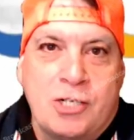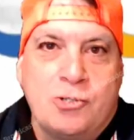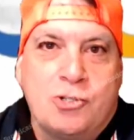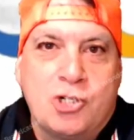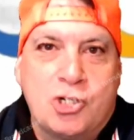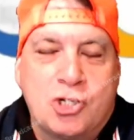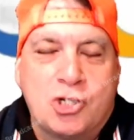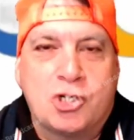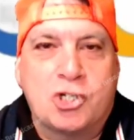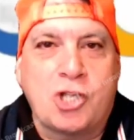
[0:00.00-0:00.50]

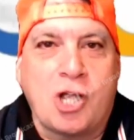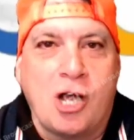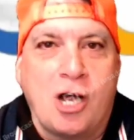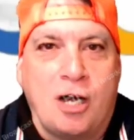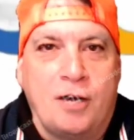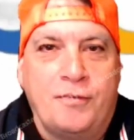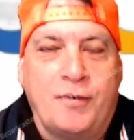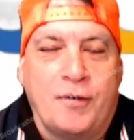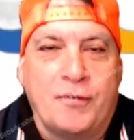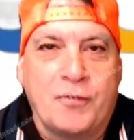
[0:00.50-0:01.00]
So just to
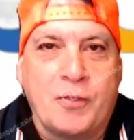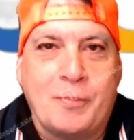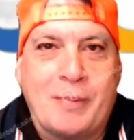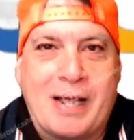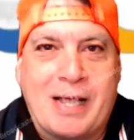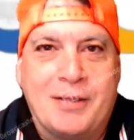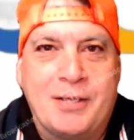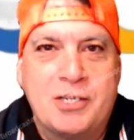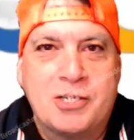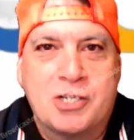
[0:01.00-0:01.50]
start off the
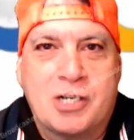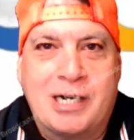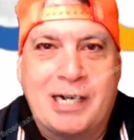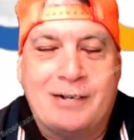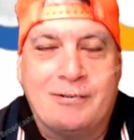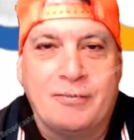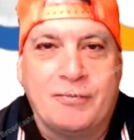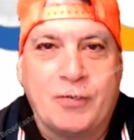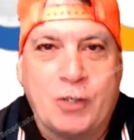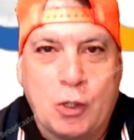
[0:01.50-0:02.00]
bat, let's
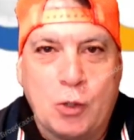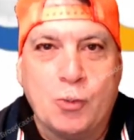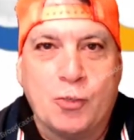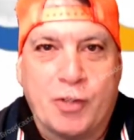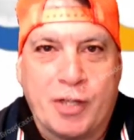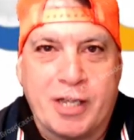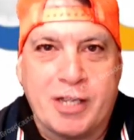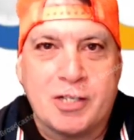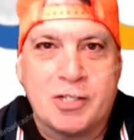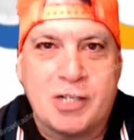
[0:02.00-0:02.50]
clear a
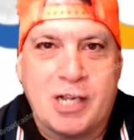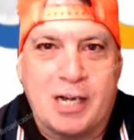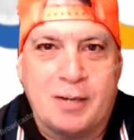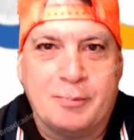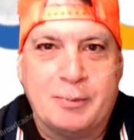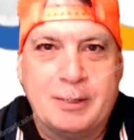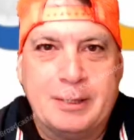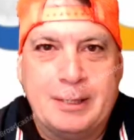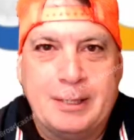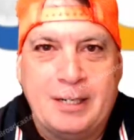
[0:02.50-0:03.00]
few things
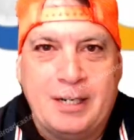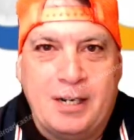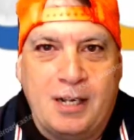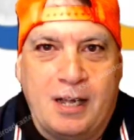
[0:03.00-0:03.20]
up.